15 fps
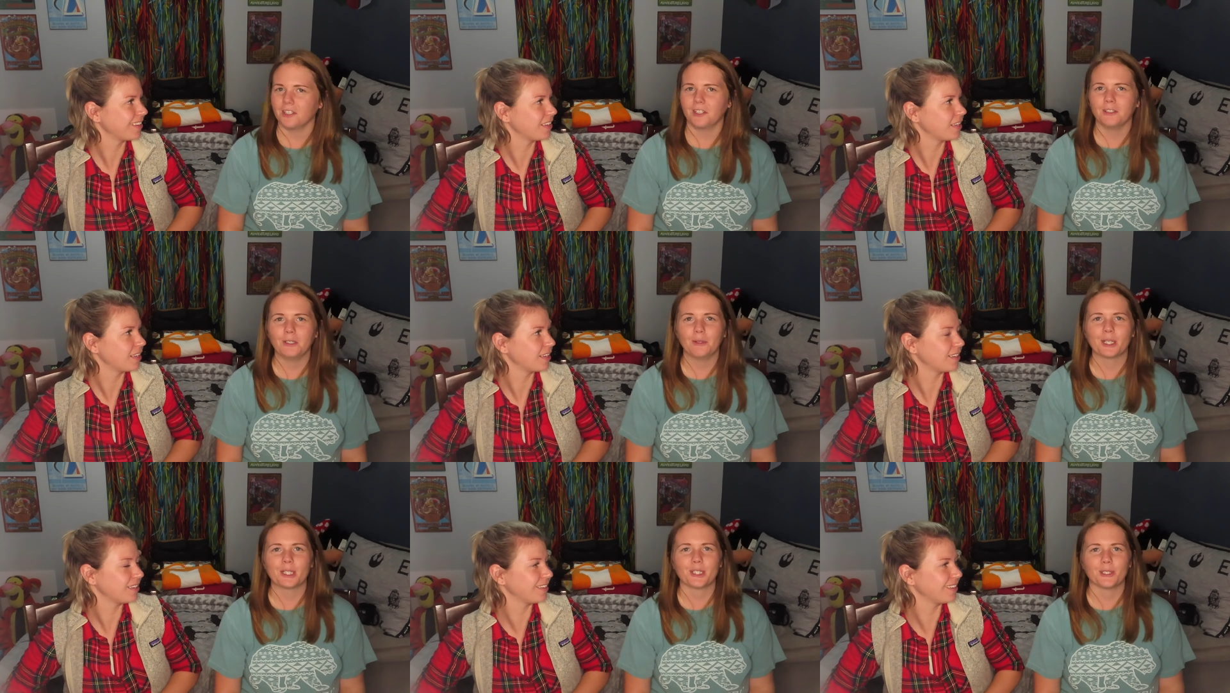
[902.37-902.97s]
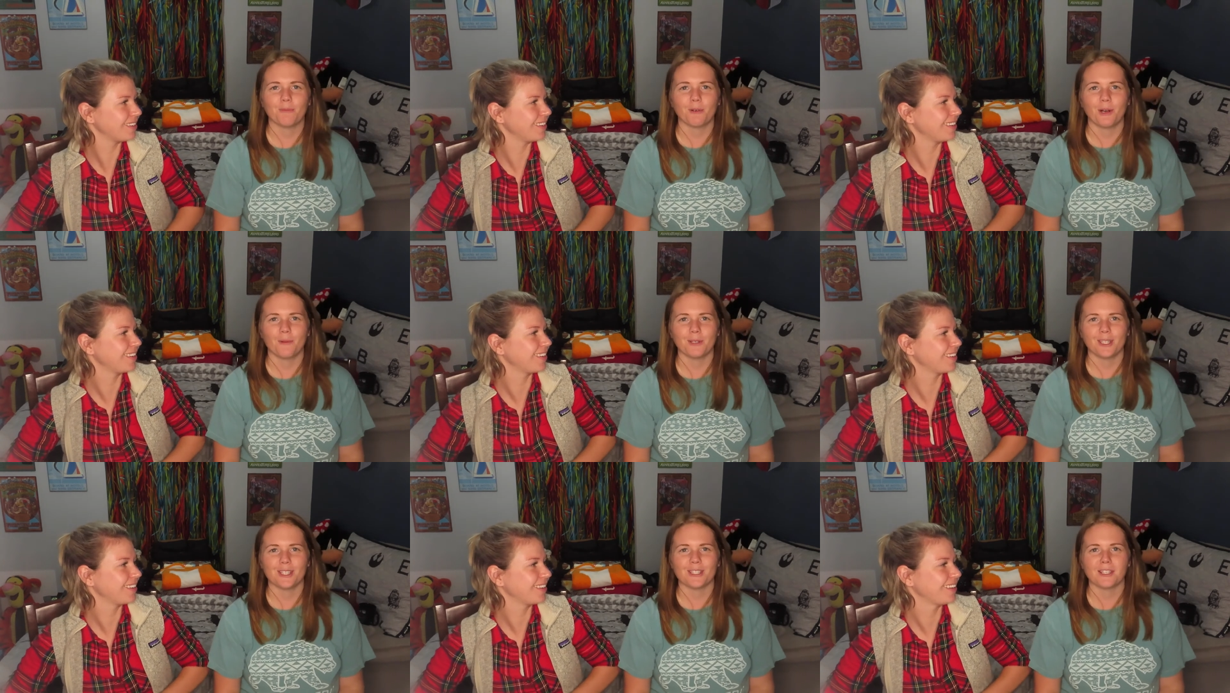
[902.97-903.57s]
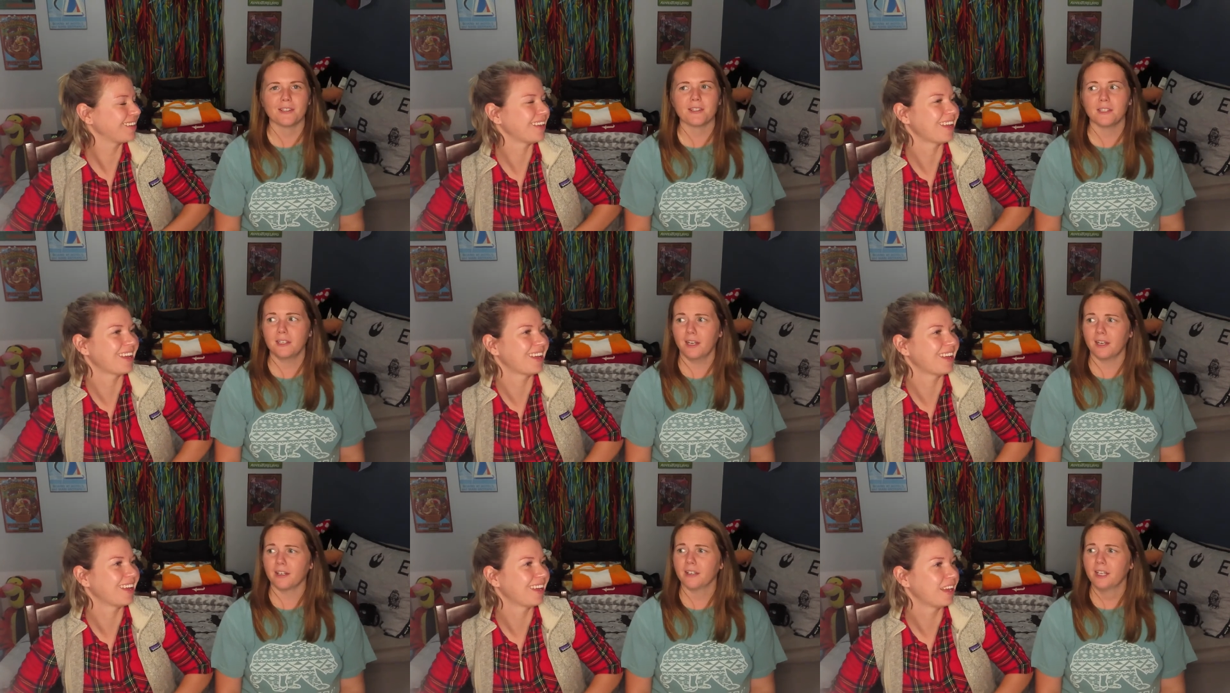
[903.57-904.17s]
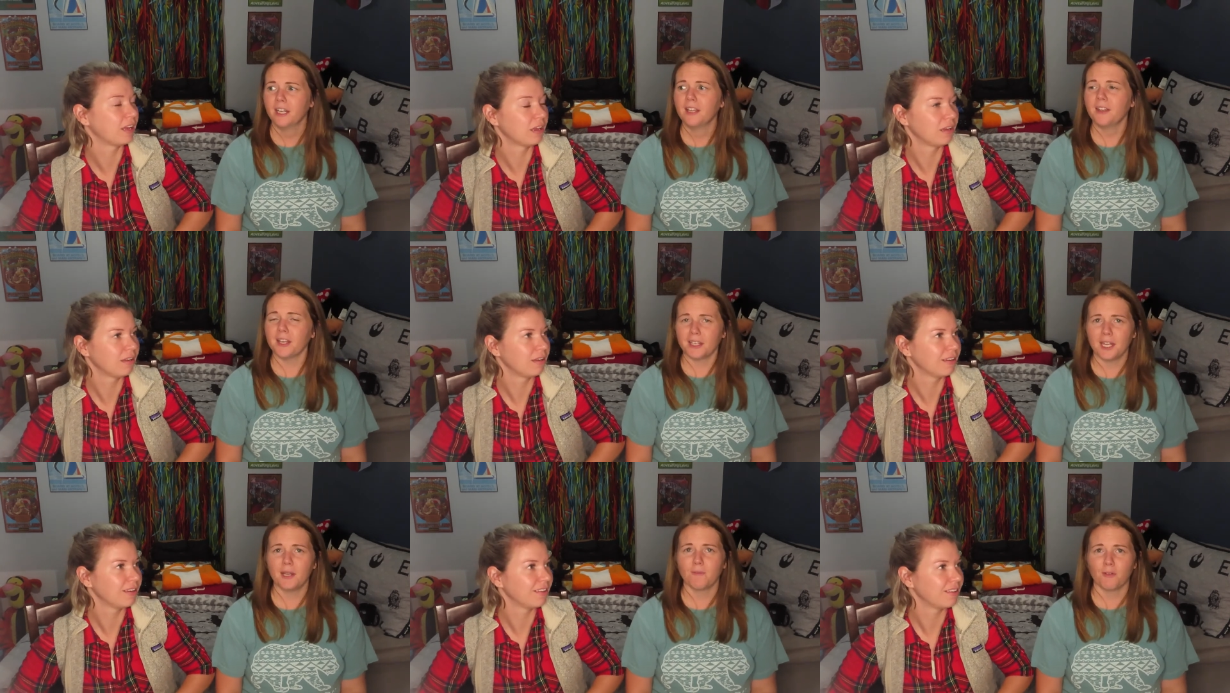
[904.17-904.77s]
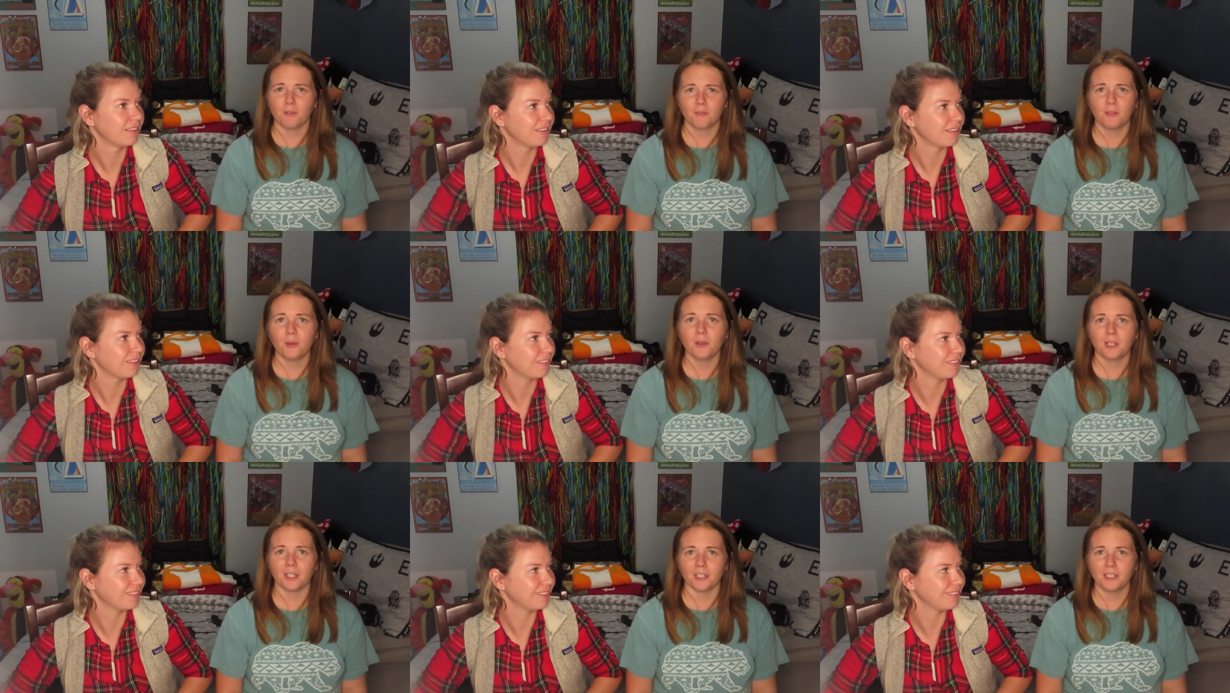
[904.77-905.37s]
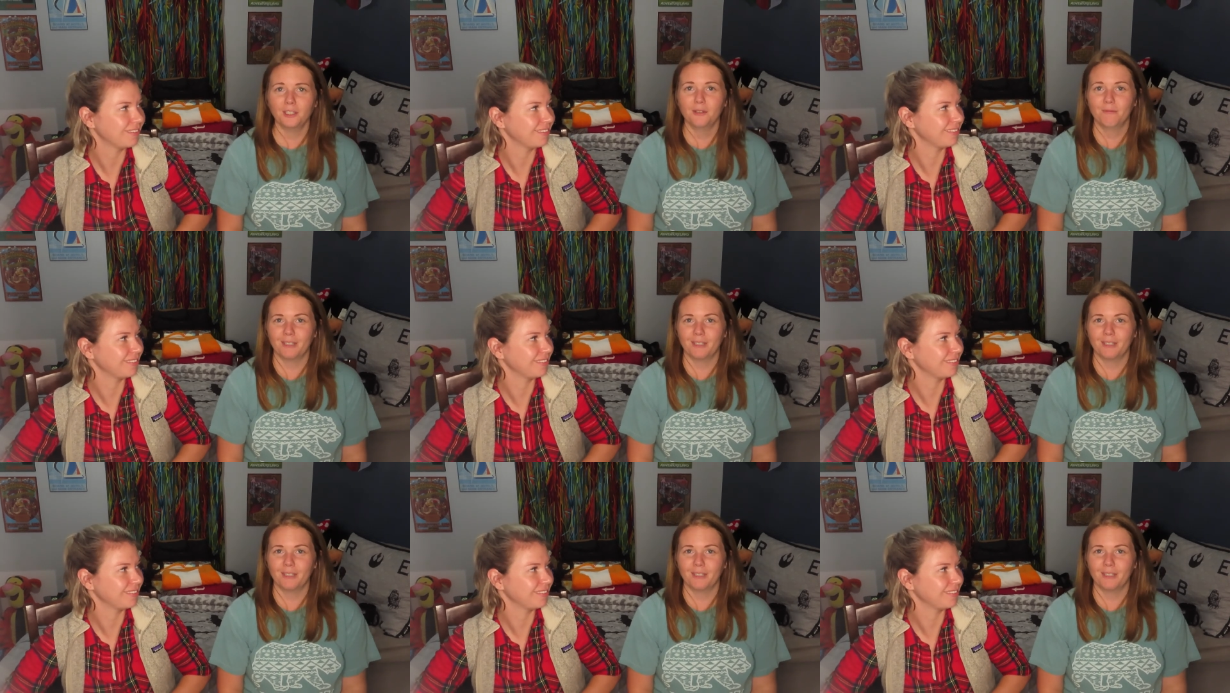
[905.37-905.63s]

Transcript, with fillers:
Speaker 1: like, oh, you actually brought me this. And I was like, yeah, that came from Florida.